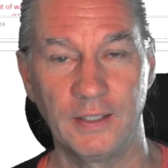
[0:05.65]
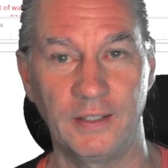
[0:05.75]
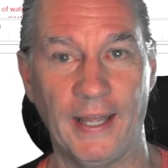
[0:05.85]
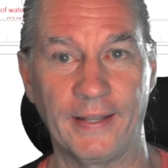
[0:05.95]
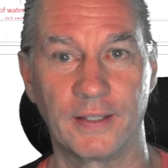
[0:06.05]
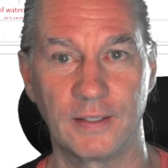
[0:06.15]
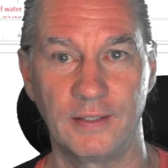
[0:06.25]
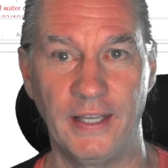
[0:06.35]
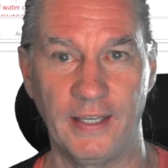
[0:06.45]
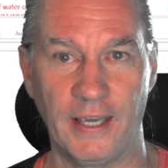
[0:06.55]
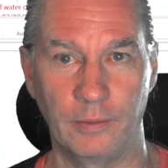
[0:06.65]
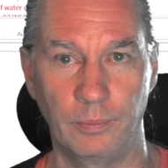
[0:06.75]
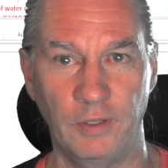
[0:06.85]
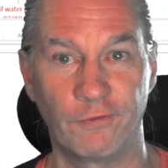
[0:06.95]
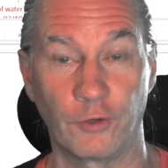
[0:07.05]
that they can
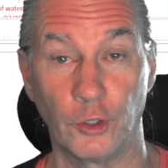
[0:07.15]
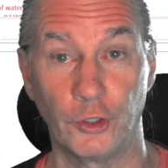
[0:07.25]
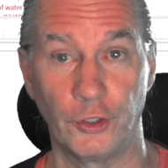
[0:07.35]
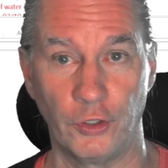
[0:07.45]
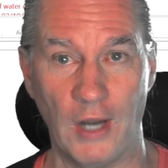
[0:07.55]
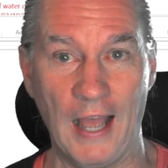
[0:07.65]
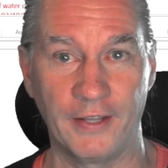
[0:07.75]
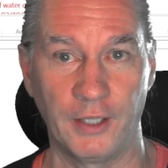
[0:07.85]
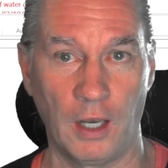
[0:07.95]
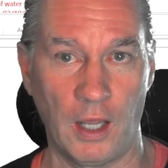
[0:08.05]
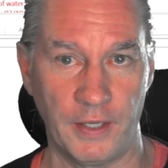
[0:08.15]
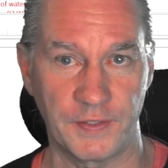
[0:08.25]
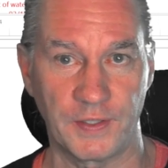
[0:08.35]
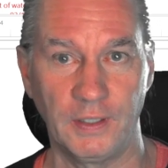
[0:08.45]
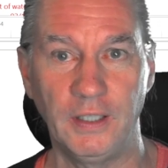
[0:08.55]
be further
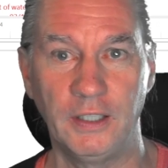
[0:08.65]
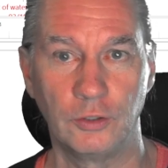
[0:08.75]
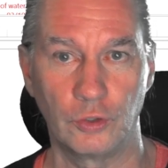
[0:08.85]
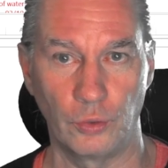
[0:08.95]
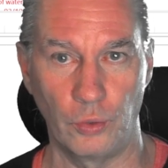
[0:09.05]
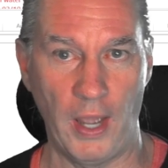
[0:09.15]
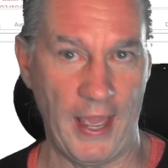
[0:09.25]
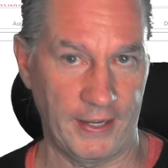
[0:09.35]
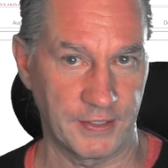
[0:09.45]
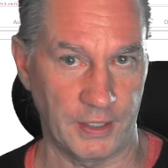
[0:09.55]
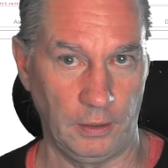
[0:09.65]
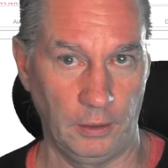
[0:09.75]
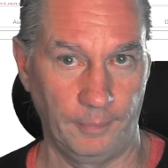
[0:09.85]
analyzed into Excel.